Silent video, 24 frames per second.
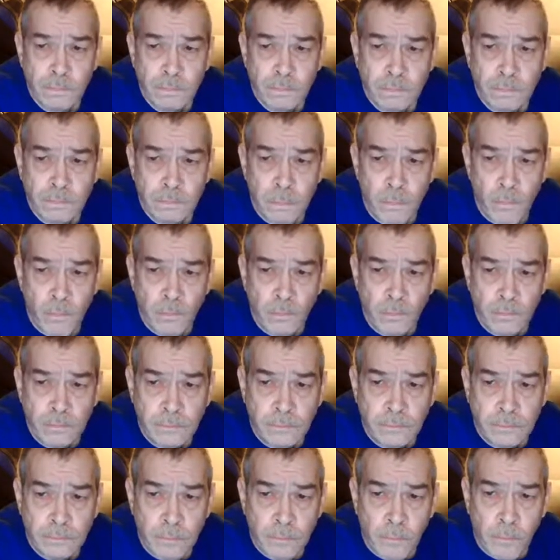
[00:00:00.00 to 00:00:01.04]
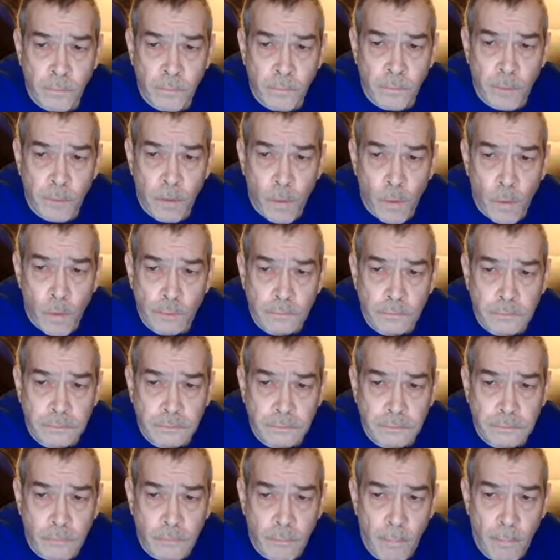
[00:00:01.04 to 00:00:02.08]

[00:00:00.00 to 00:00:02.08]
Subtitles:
you know, he's a wet cat.